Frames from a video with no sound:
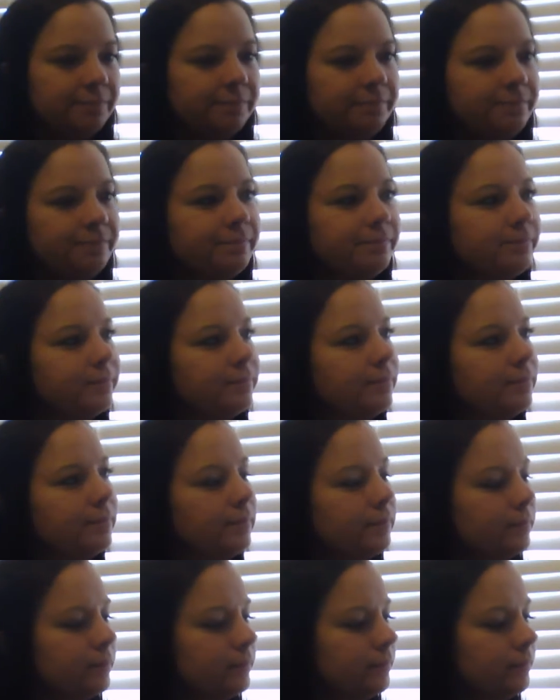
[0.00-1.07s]

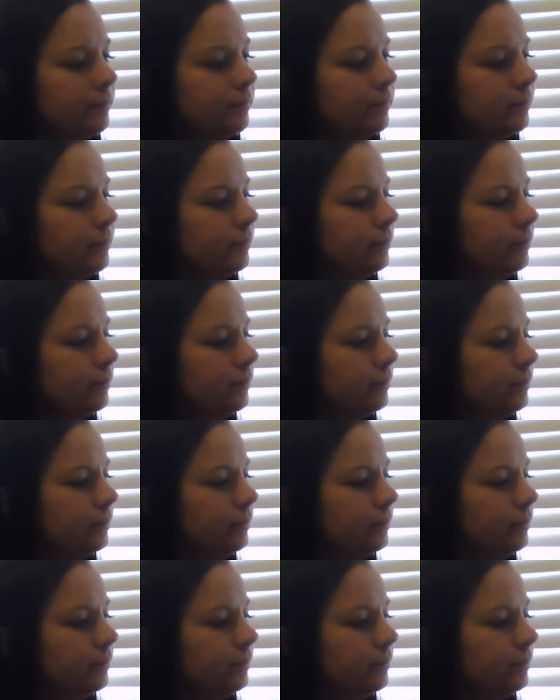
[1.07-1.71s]
(no one is talking)